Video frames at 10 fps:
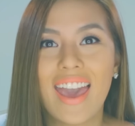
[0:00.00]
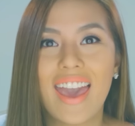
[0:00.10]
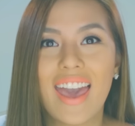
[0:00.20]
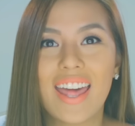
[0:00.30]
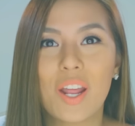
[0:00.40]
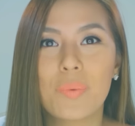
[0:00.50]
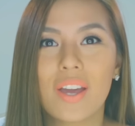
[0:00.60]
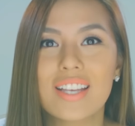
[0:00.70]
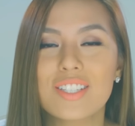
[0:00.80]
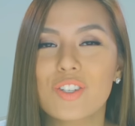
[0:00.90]
And I hope
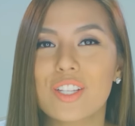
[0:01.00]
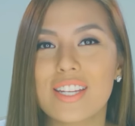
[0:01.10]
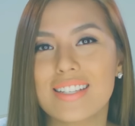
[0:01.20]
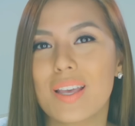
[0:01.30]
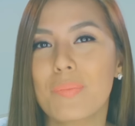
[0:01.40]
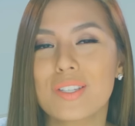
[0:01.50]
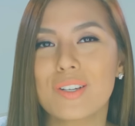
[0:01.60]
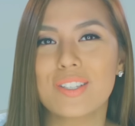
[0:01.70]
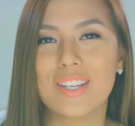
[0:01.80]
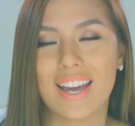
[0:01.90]
you guys enjoyed today's
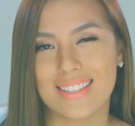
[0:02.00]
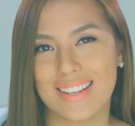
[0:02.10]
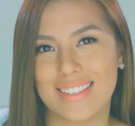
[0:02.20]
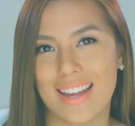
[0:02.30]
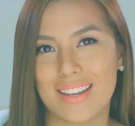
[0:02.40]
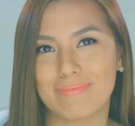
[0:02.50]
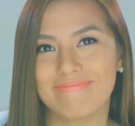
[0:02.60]
episode. See you guys next time.